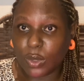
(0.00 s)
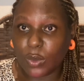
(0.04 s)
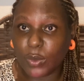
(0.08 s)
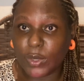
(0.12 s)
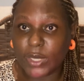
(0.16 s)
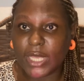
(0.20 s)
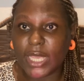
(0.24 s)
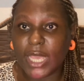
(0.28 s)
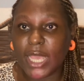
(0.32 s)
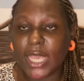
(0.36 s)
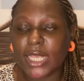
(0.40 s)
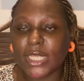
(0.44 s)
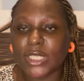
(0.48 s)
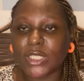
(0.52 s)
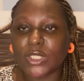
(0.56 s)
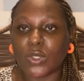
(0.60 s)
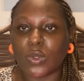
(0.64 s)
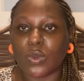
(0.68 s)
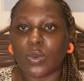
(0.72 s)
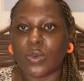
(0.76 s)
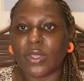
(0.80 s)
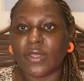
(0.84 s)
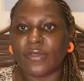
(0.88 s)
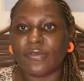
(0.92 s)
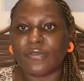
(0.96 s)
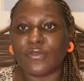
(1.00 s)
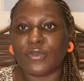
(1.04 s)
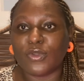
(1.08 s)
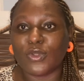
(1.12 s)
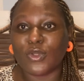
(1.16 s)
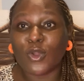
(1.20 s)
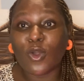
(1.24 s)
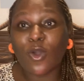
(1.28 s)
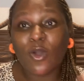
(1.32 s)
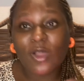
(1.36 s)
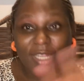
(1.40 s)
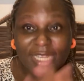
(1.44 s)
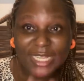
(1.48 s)
Okay, so if you do
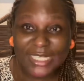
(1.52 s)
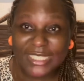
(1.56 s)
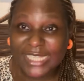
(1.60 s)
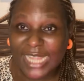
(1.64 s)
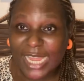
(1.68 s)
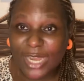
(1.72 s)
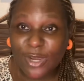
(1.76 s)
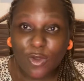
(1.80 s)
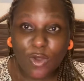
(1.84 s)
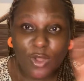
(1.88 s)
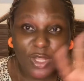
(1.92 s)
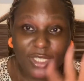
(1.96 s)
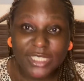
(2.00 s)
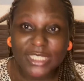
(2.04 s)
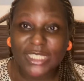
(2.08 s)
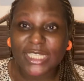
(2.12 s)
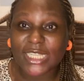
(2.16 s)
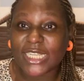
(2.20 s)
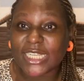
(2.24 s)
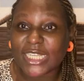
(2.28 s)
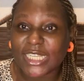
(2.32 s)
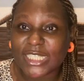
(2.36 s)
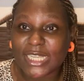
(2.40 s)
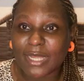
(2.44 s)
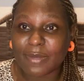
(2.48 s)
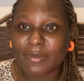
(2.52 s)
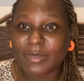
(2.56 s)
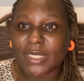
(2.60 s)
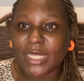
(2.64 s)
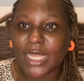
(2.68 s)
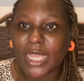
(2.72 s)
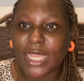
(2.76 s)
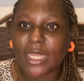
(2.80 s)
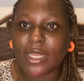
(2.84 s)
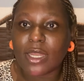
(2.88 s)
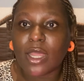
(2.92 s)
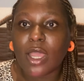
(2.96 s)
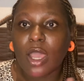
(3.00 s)
not understand all this English I'm
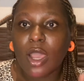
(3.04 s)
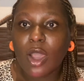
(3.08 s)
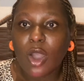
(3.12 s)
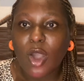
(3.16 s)
saying,